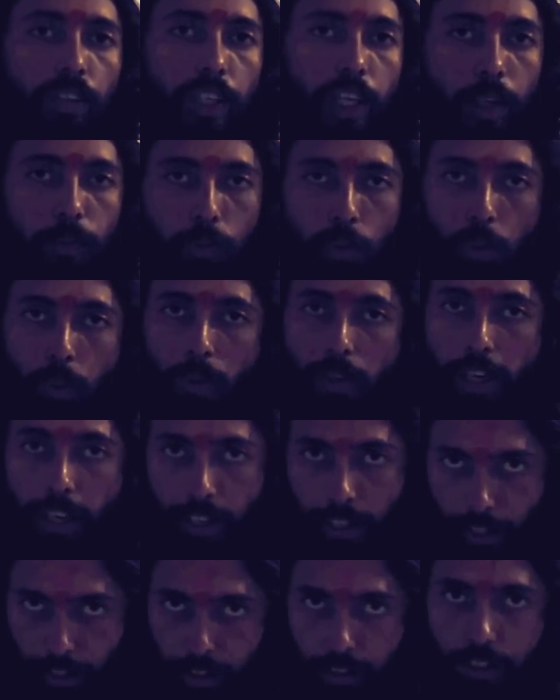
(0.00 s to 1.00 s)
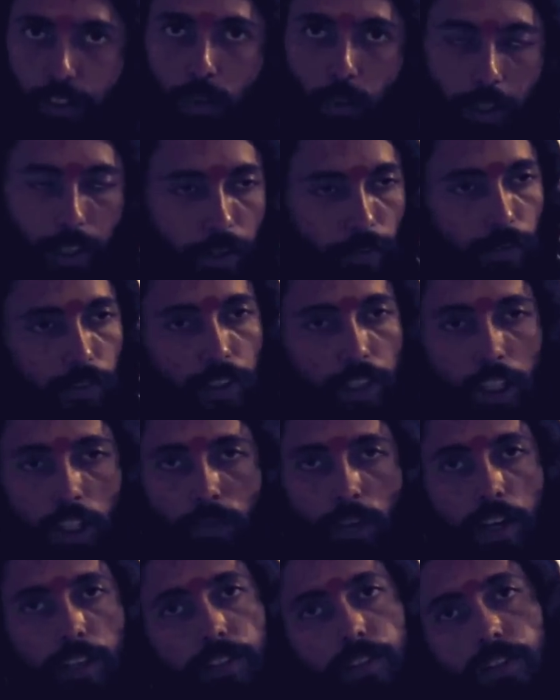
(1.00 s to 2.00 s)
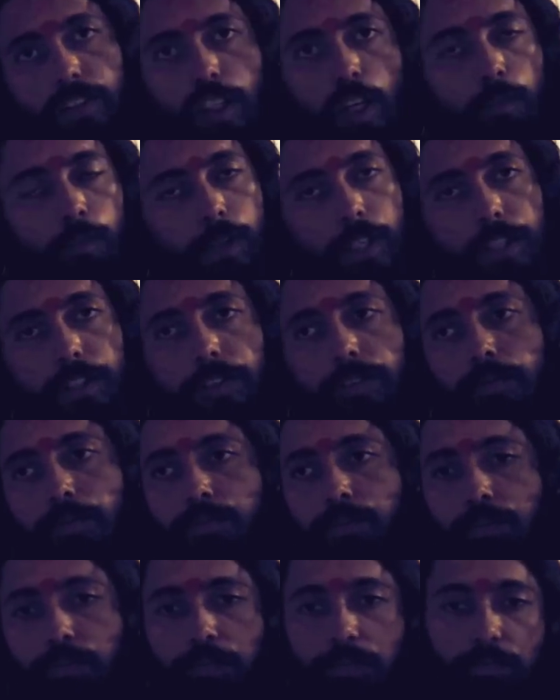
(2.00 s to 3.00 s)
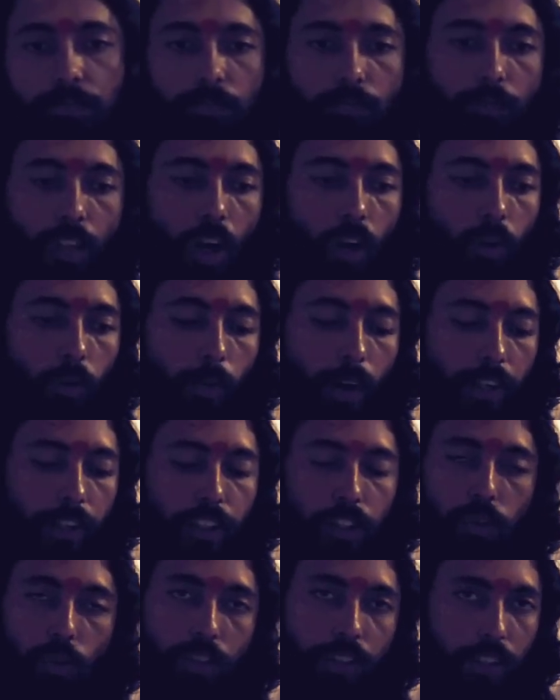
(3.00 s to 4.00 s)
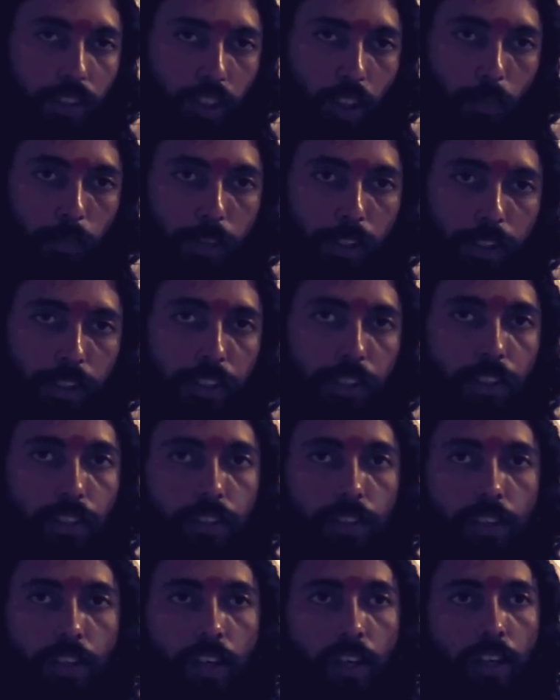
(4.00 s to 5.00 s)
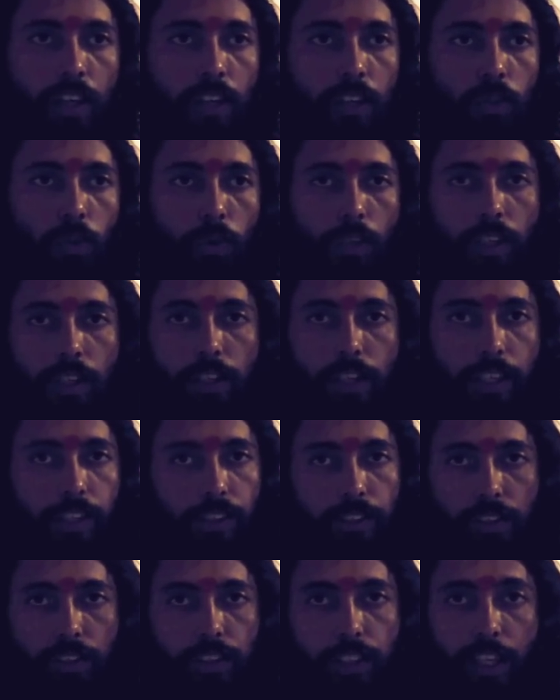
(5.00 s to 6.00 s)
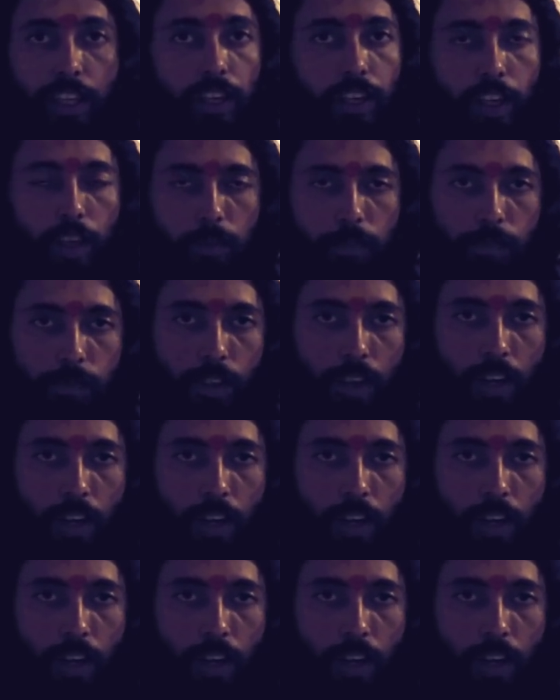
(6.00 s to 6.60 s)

came to an end today. It was complete. Now my discourse is complete here today at 10 am